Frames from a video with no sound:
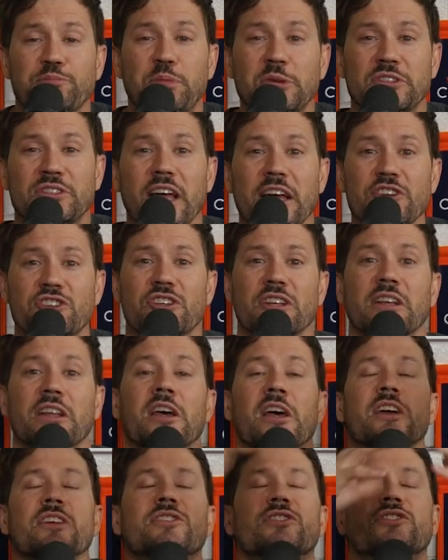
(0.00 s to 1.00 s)
possession.
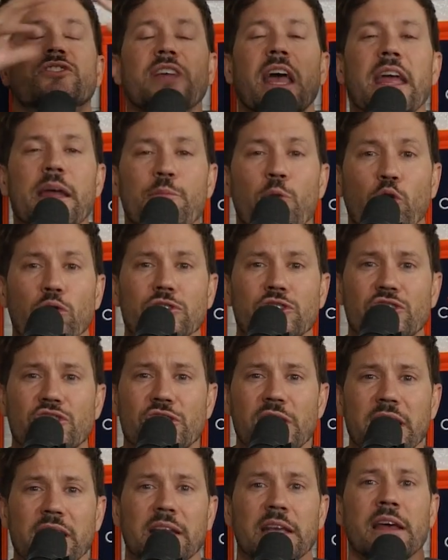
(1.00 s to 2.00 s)
Same old
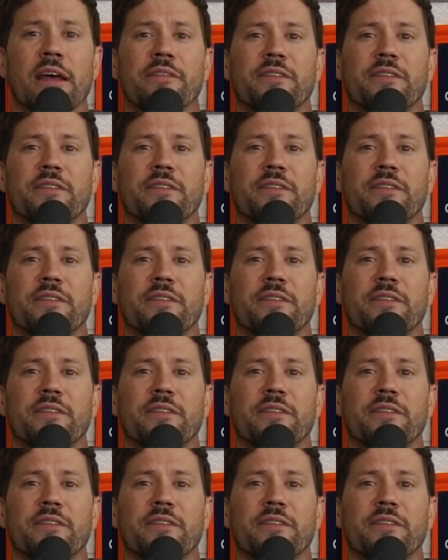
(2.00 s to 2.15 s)
shit.